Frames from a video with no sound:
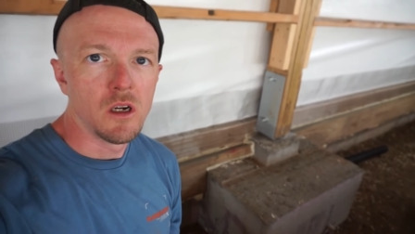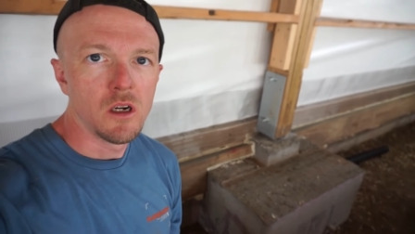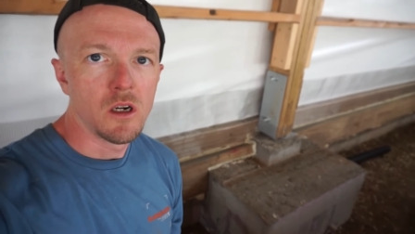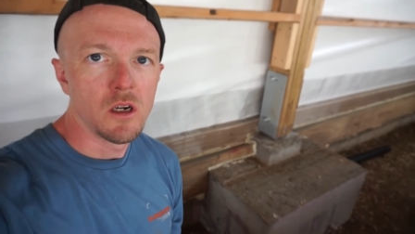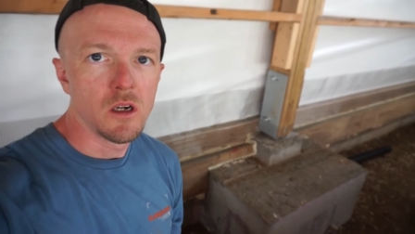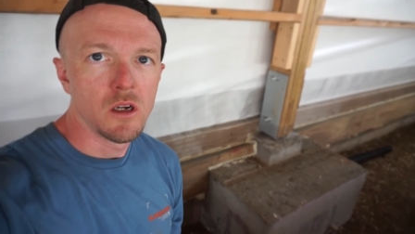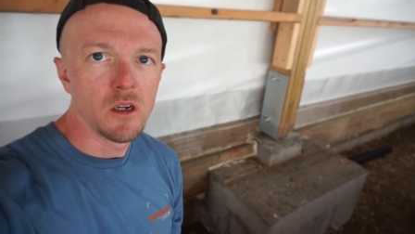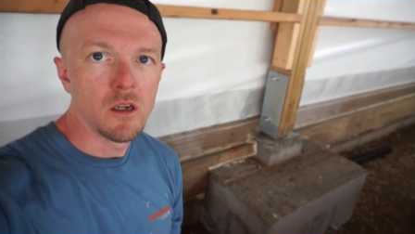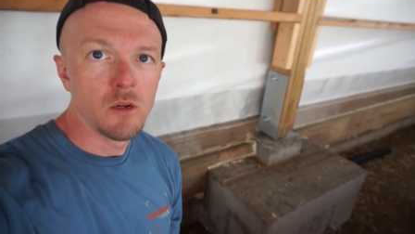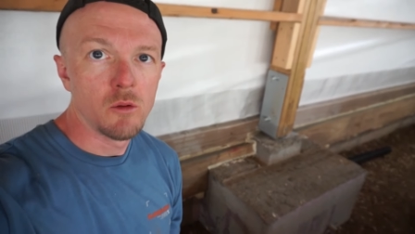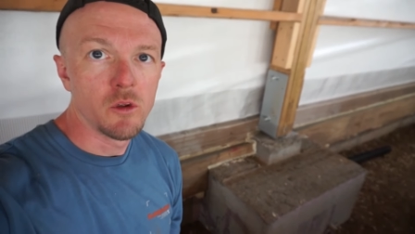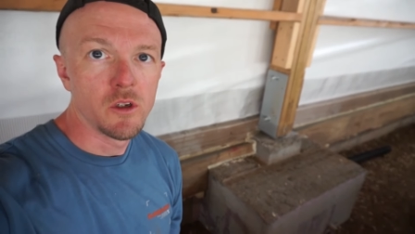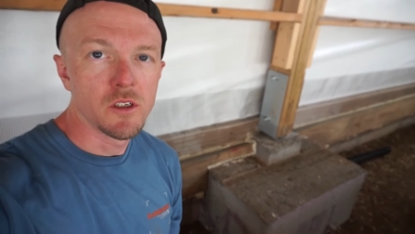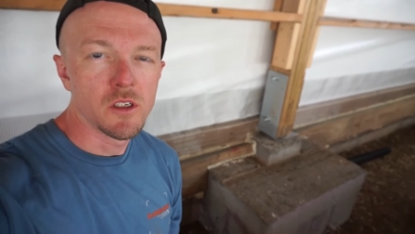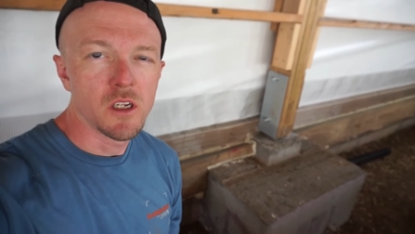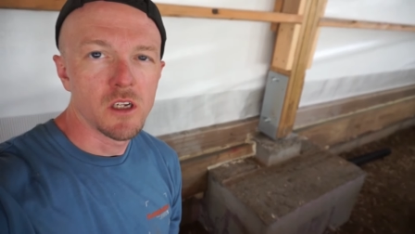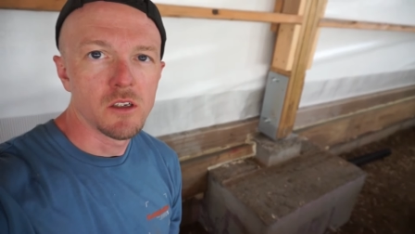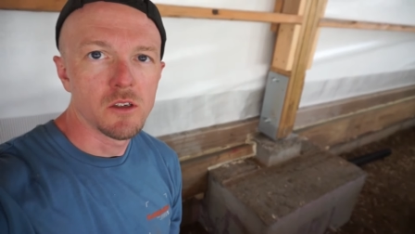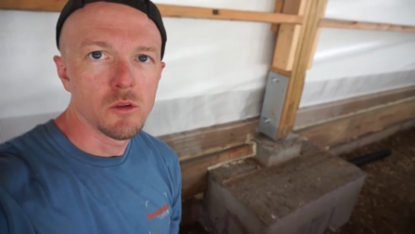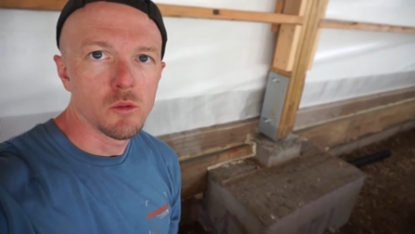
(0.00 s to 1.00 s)
uh,
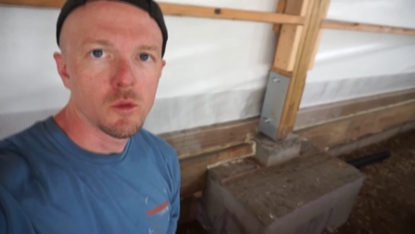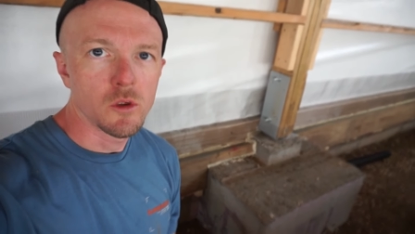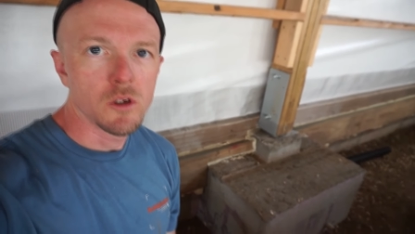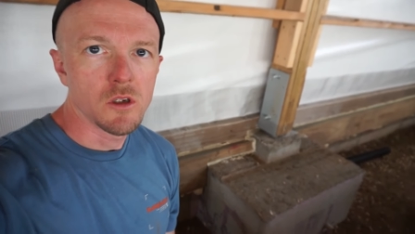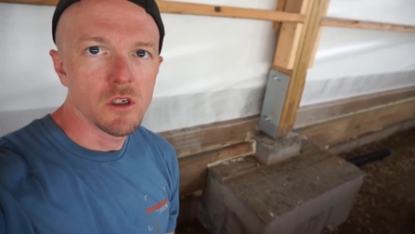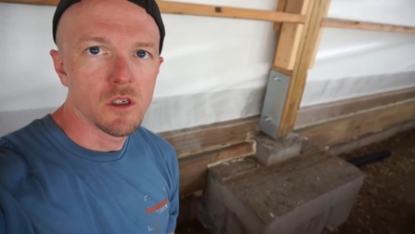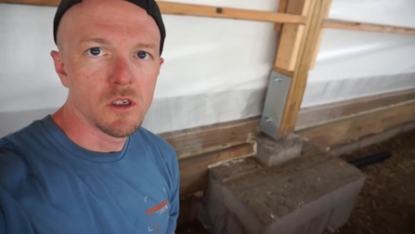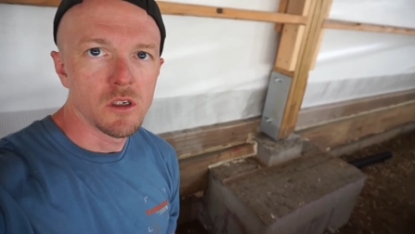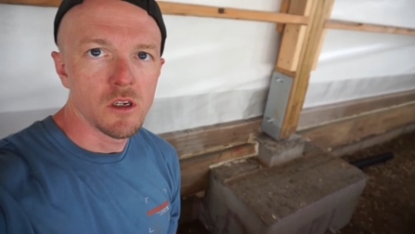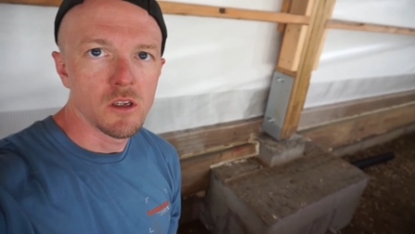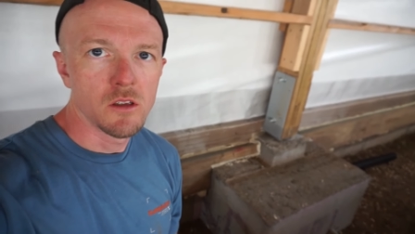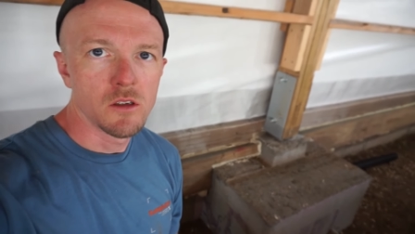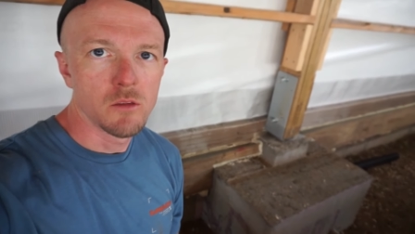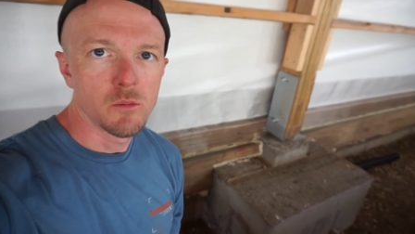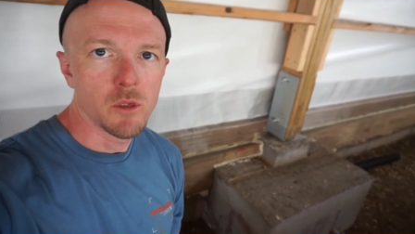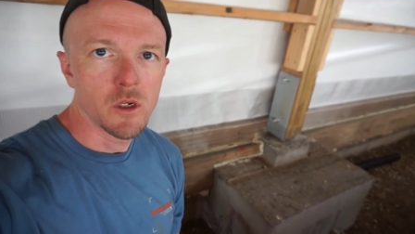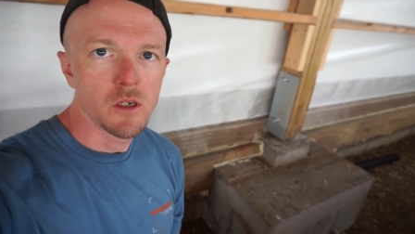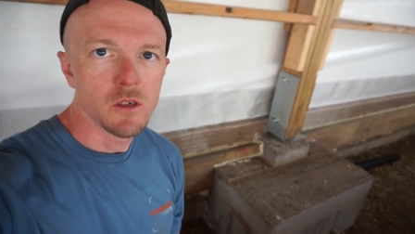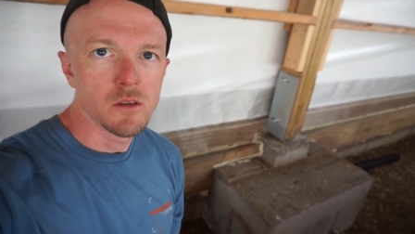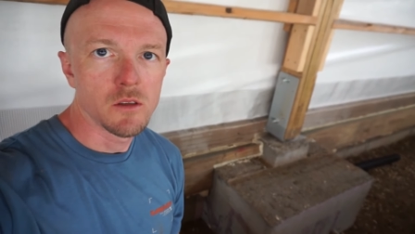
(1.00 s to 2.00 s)
went on to work on other
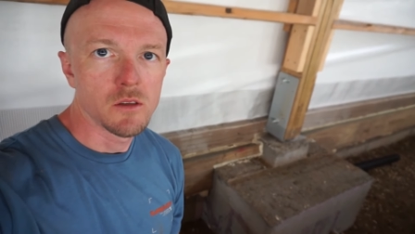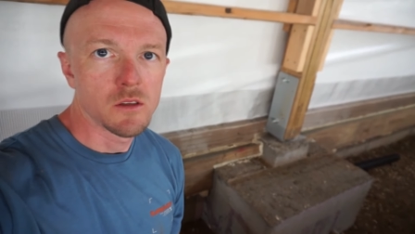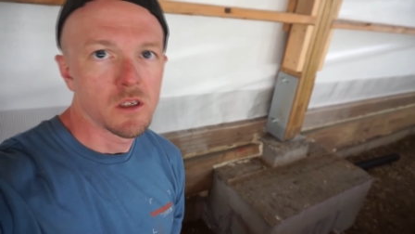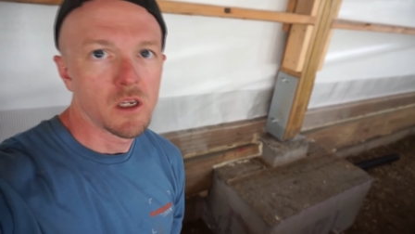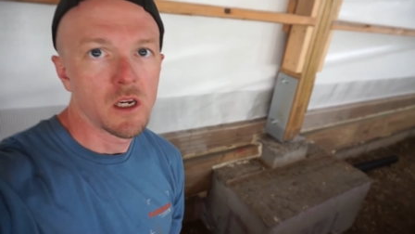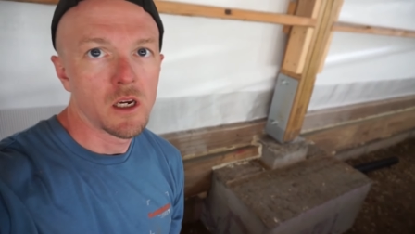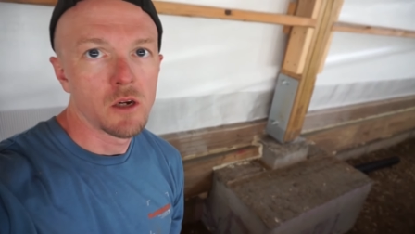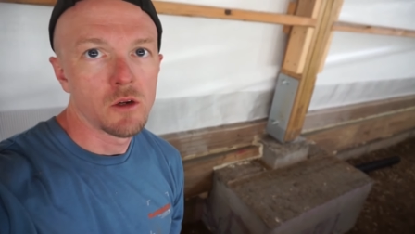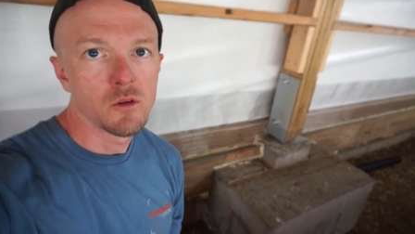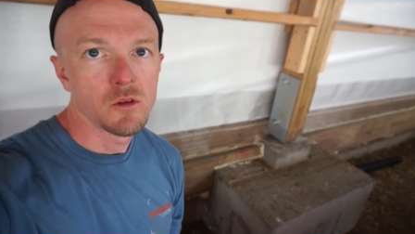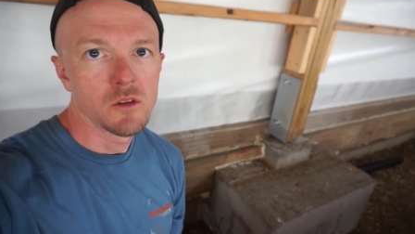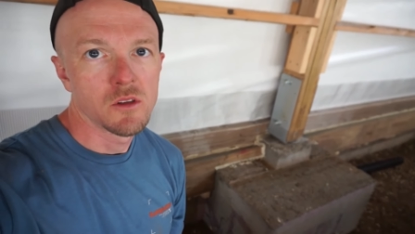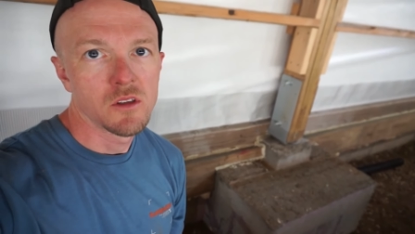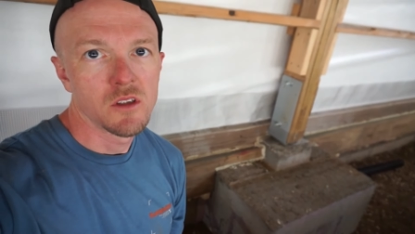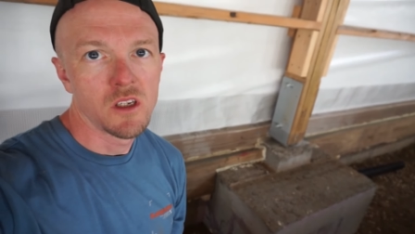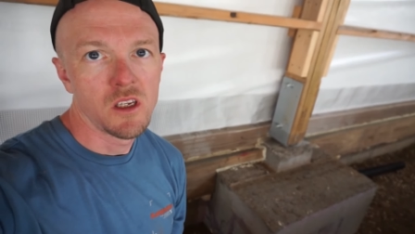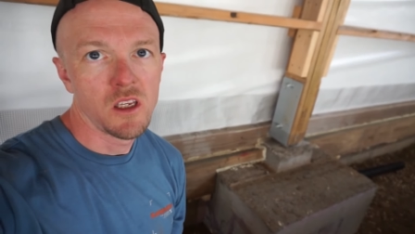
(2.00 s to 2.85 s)
parts of the house.